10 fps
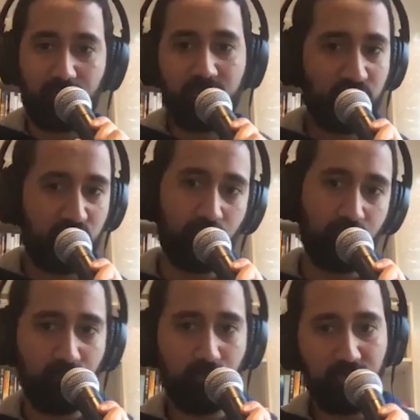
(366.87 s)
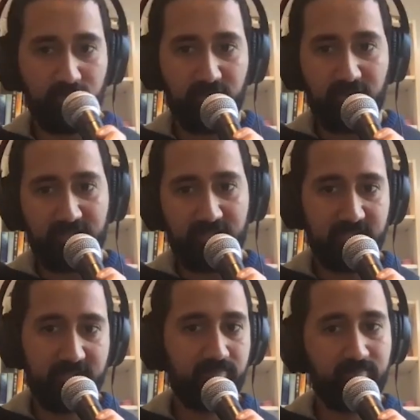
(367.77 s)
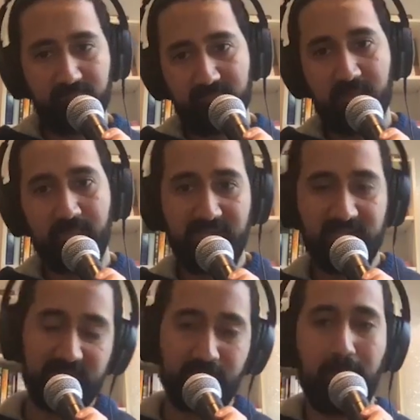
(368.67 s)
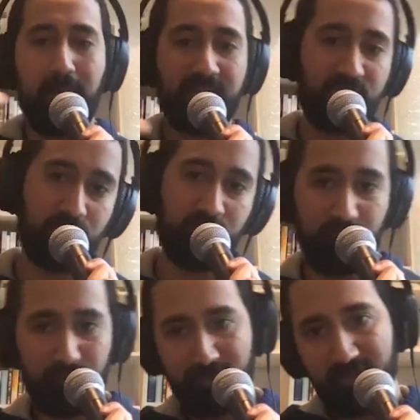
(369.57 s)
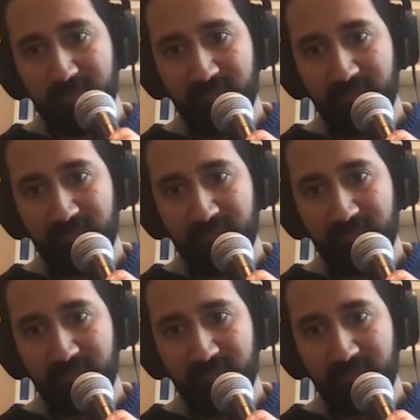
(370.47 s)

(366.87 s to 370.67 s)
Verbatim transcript: to just show you more songs that's basic match all those